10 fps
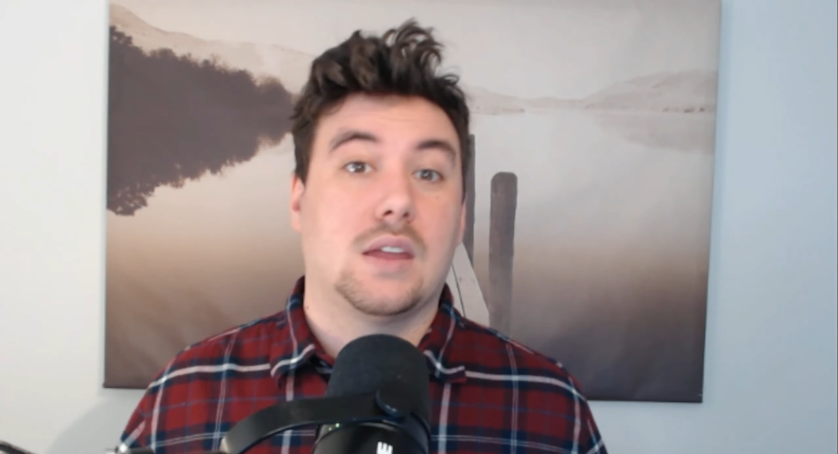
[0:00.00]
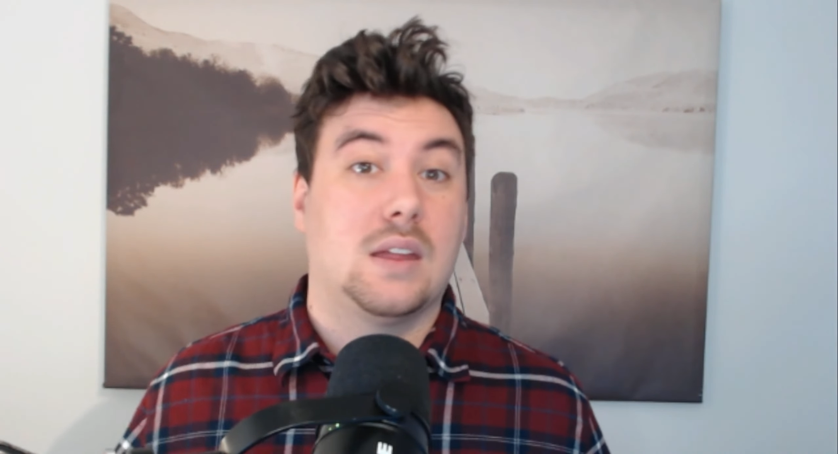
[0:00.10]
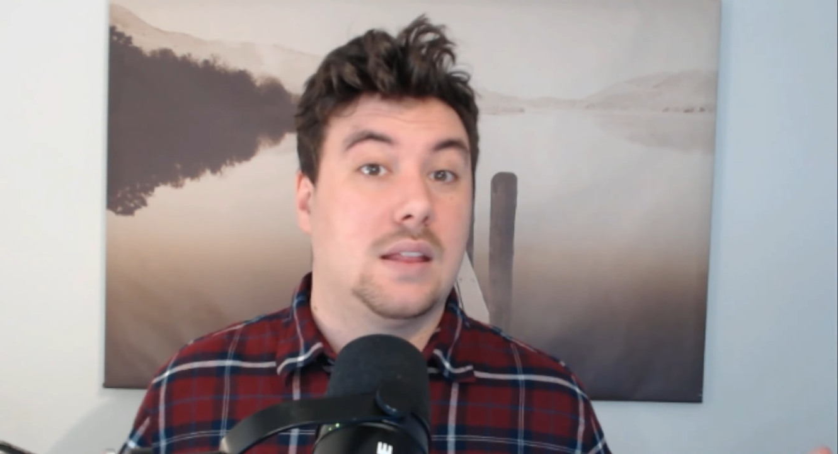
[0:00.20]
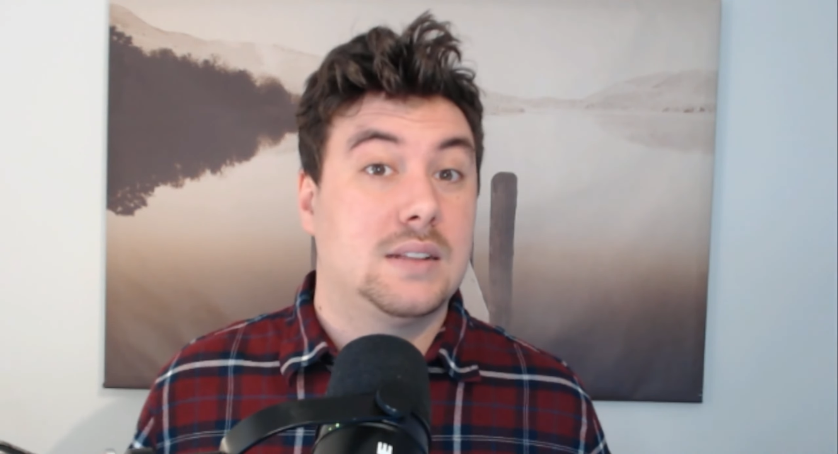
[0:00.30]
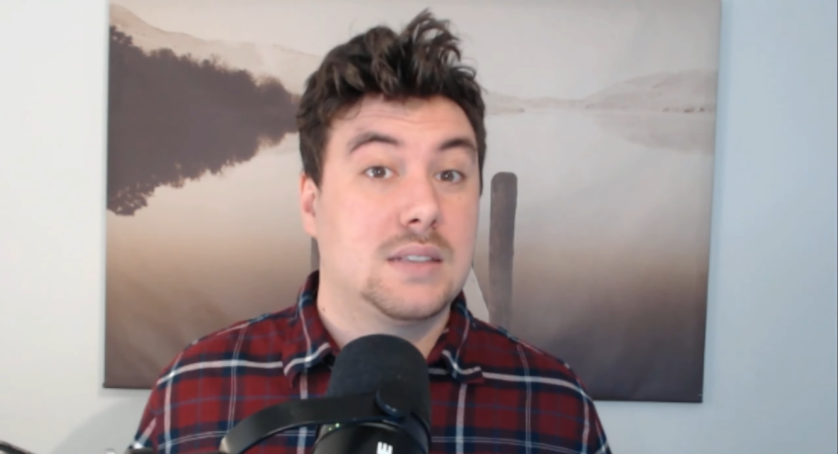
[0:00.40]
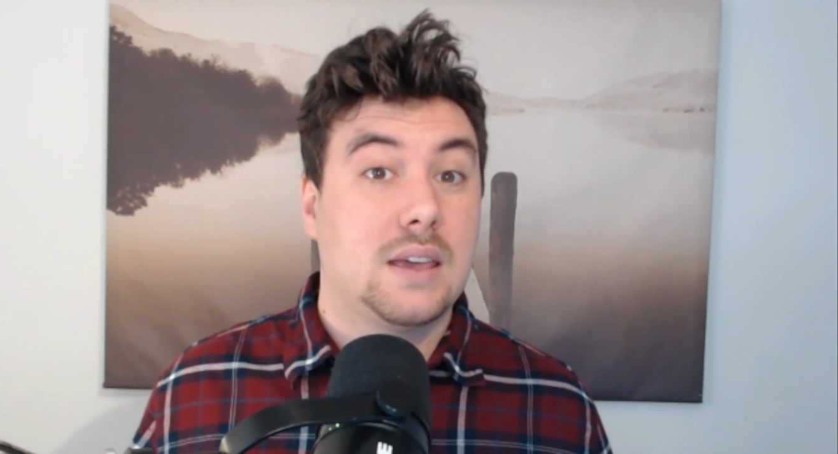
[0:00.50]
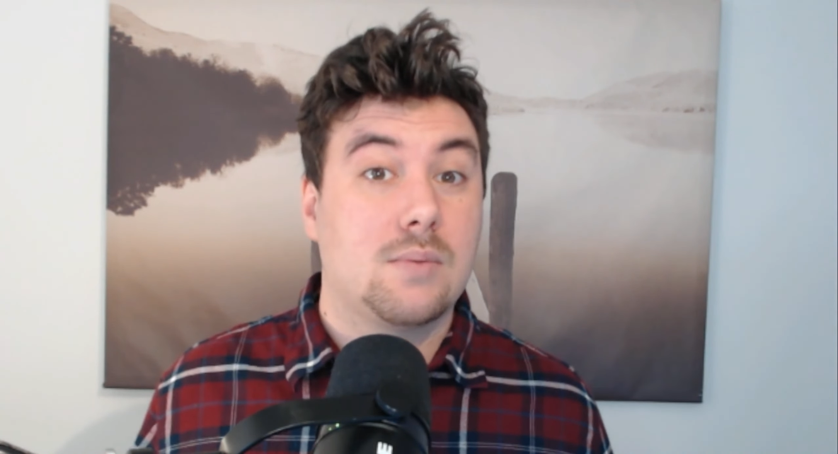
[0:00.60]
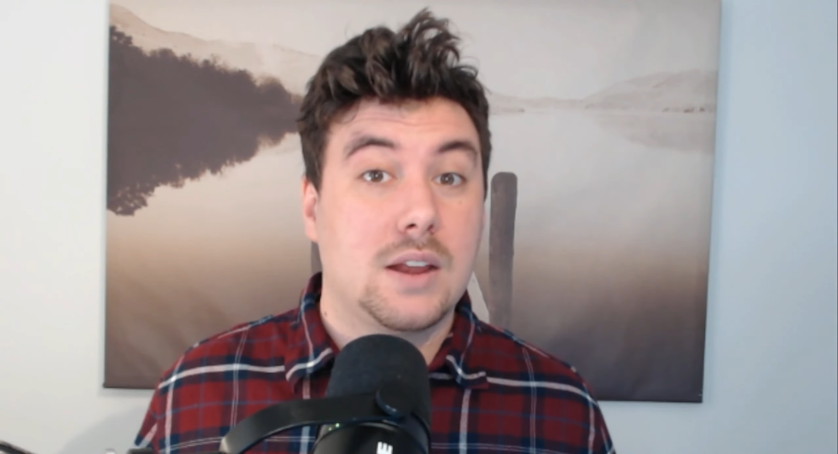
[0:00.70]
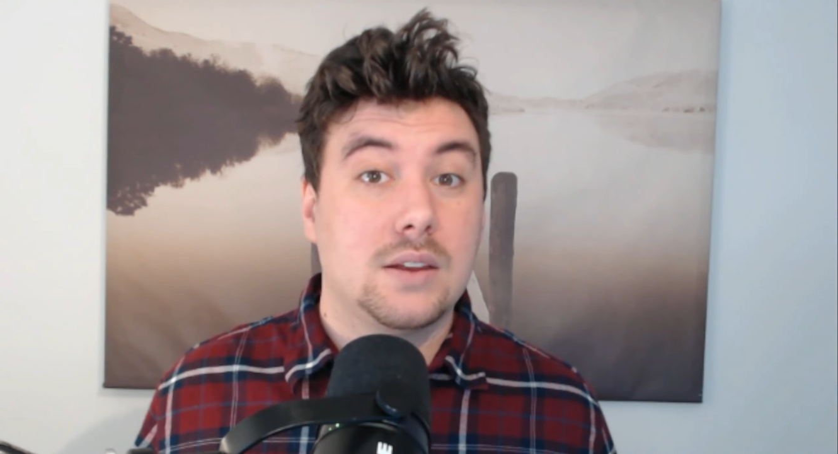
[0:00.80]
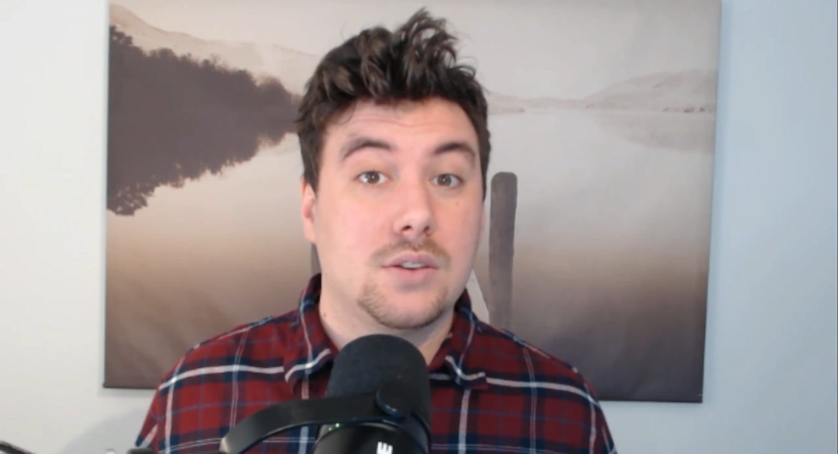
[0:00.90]
let's get
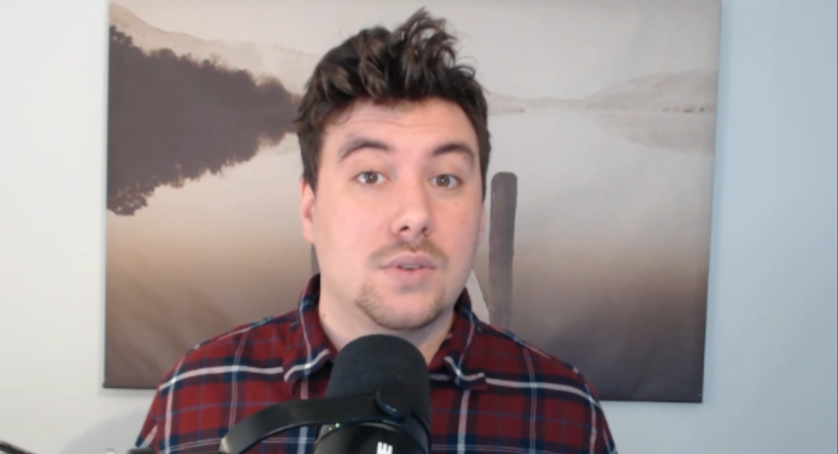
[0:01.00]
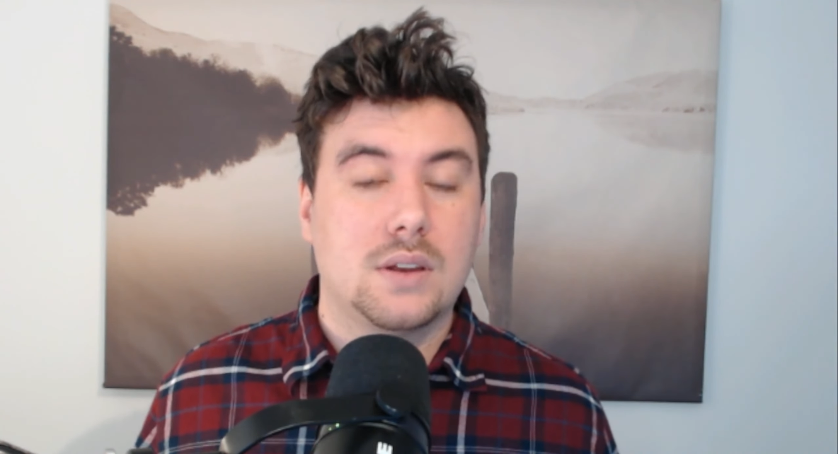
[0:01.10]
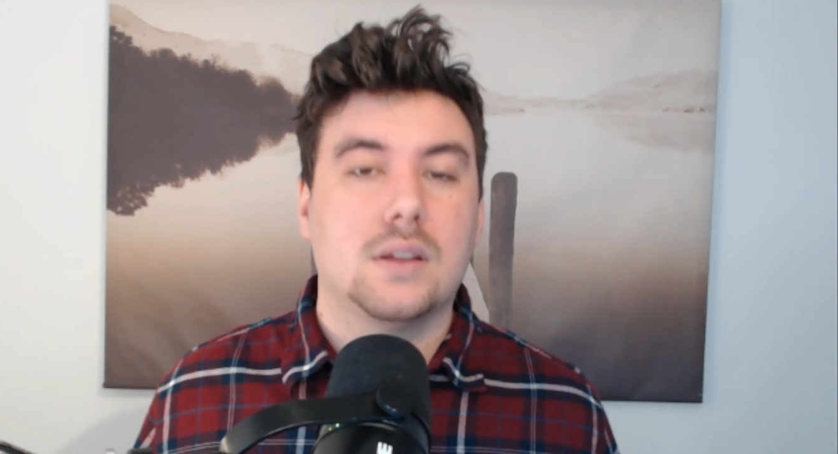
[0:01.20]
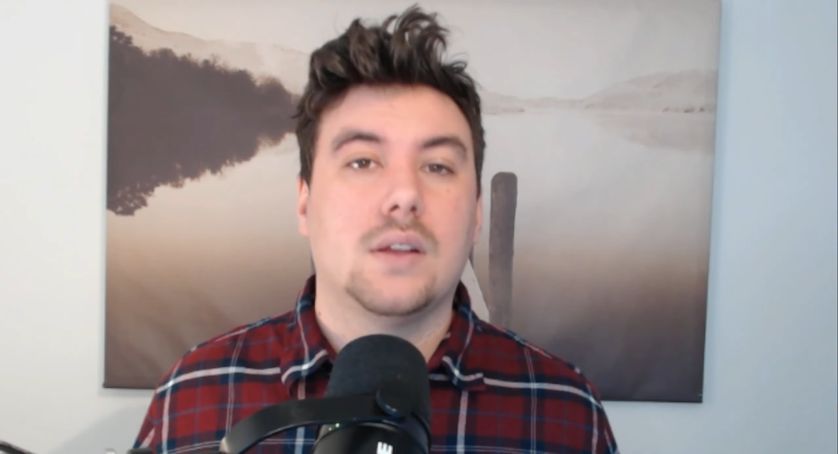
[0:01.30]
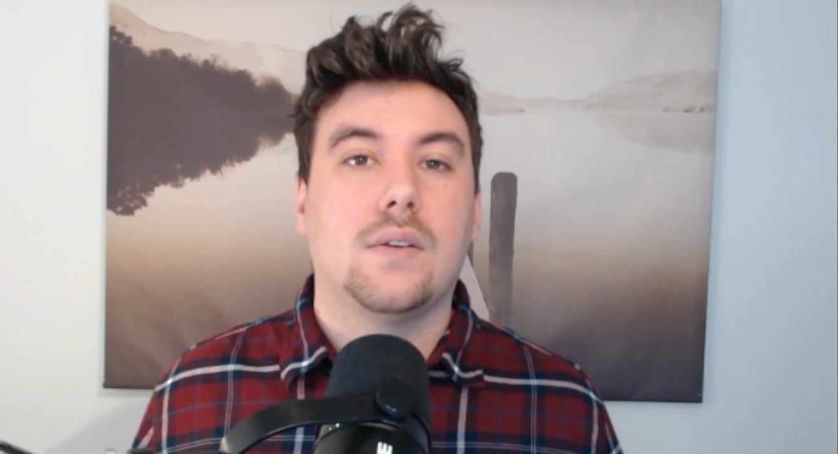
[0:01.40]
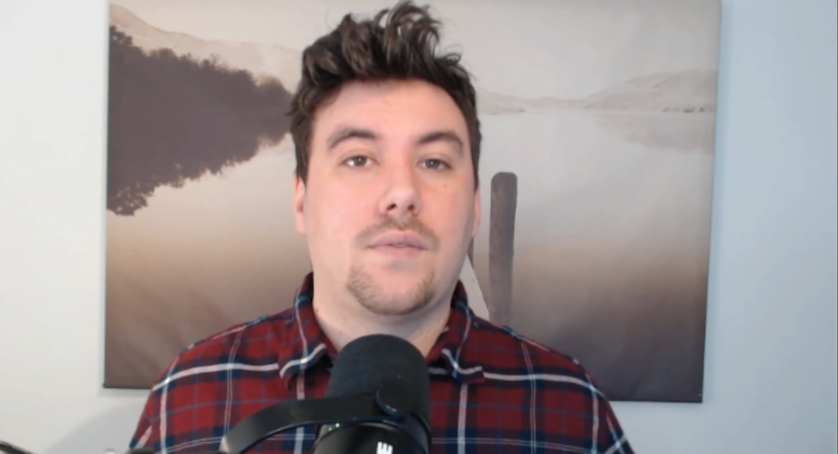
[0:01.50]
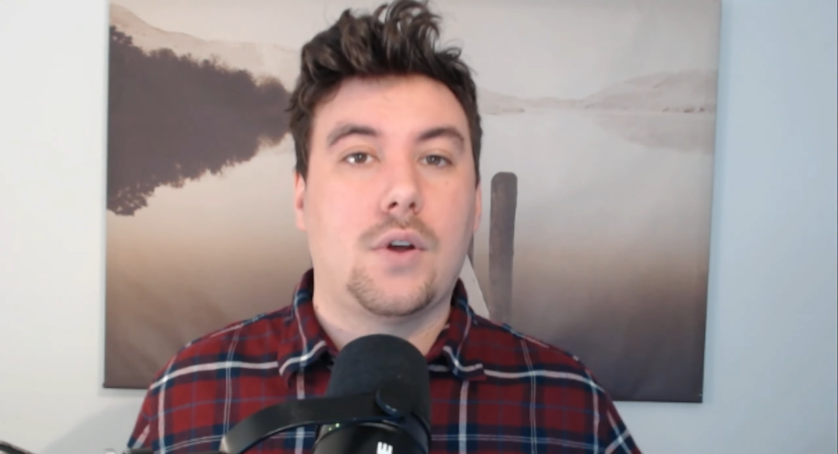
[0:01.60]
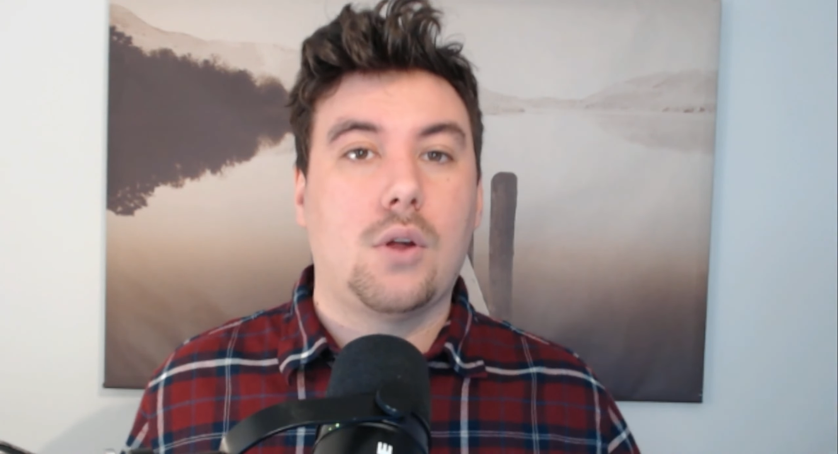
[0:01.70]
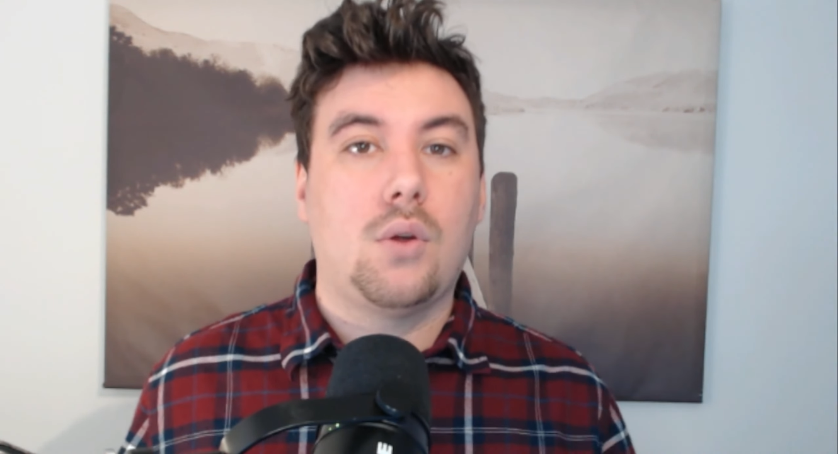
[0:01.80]
right into it. Follow